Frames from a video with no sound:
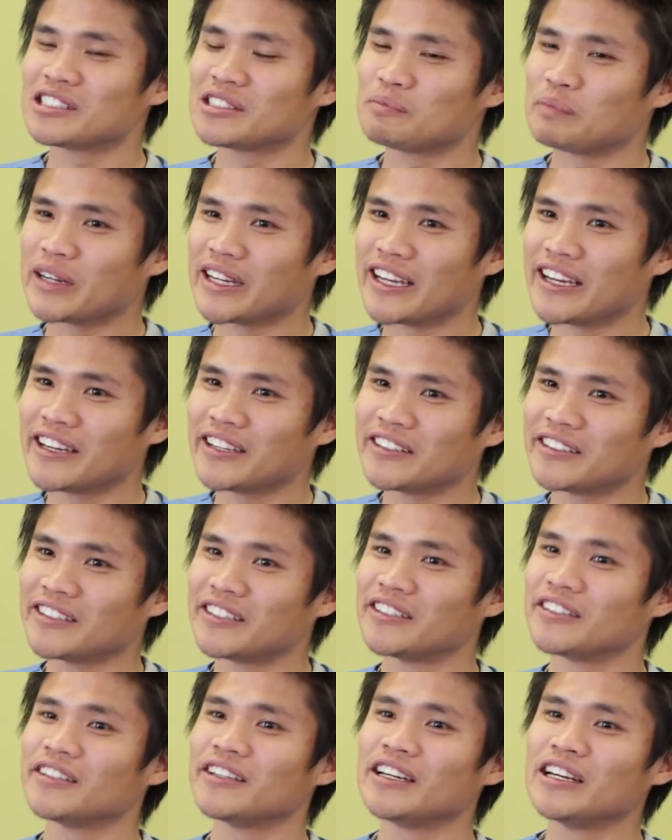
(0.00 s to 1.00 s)

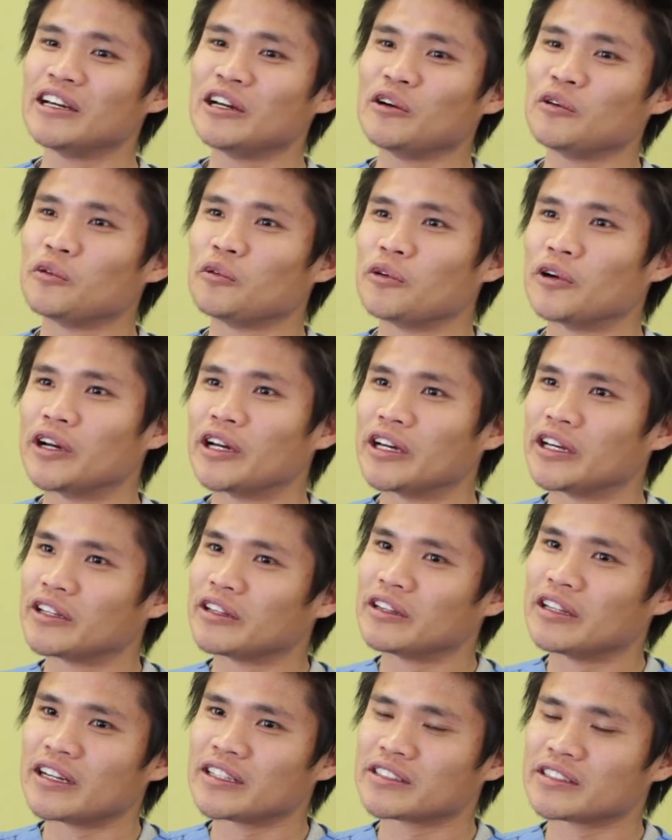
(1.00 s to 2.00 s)
spaghetti
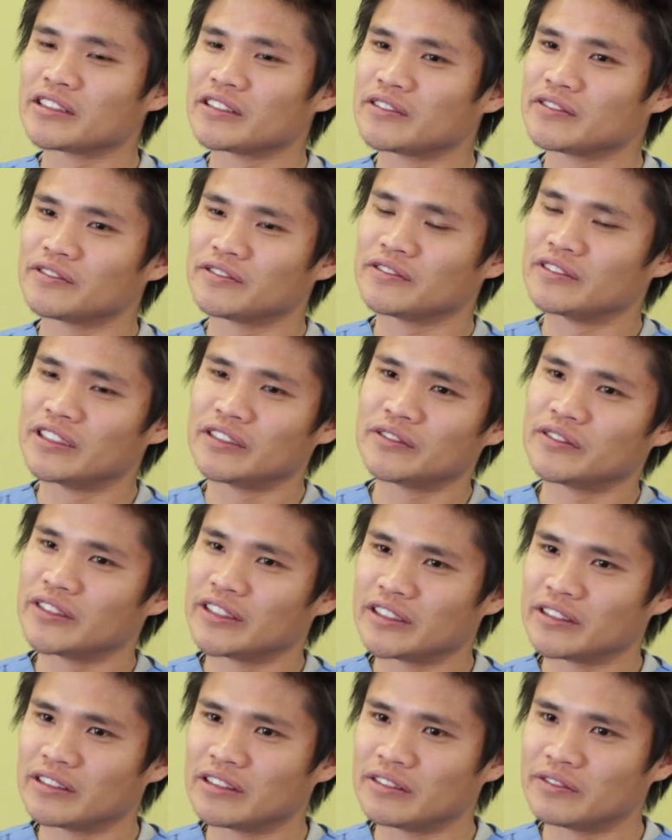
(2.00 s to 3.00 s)
with lots of
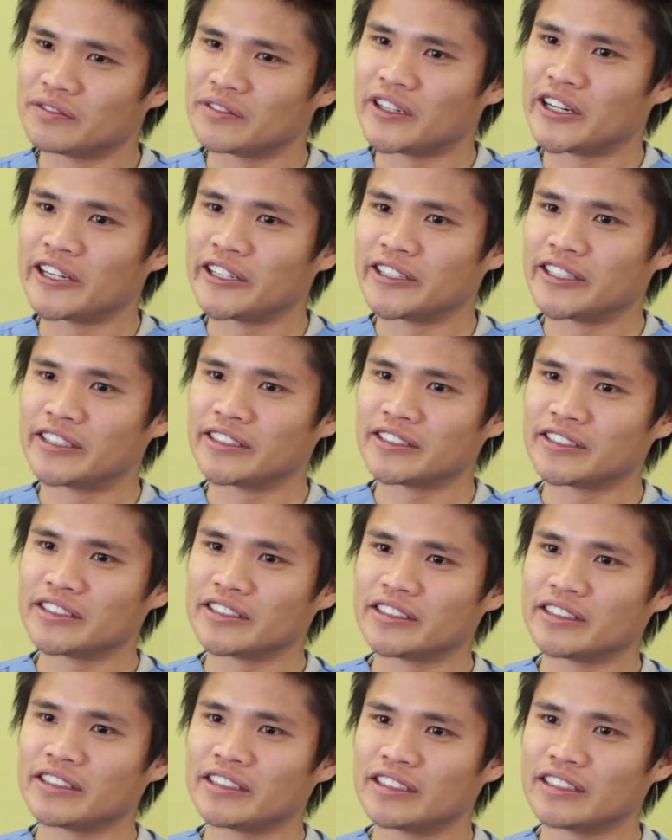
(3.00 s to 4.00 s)
different
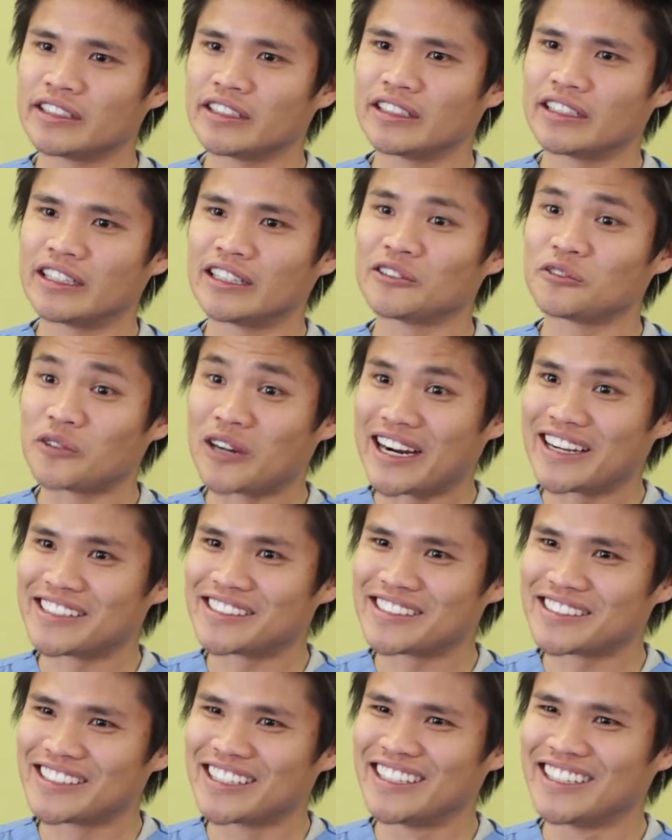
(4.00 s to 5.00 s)
variants and
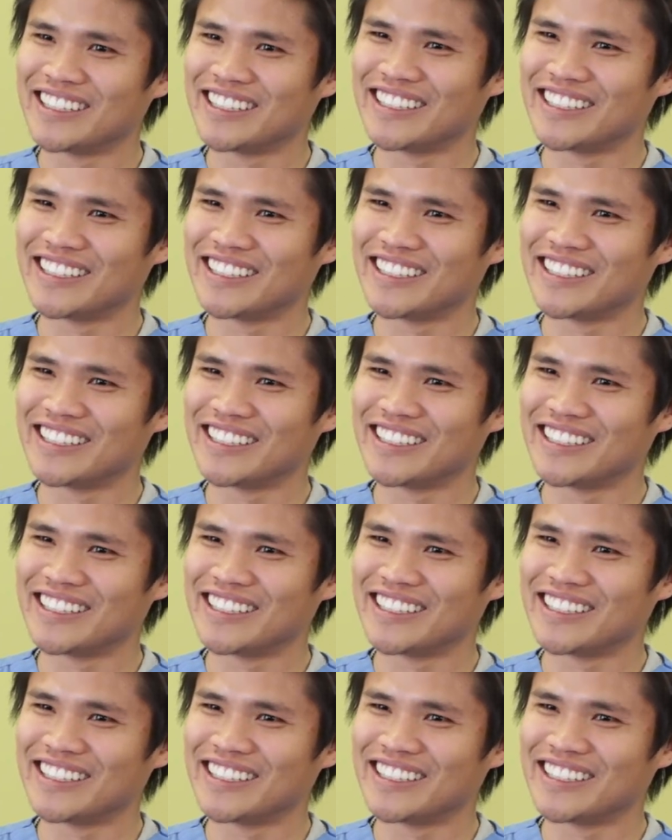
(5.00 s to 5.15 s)
rice.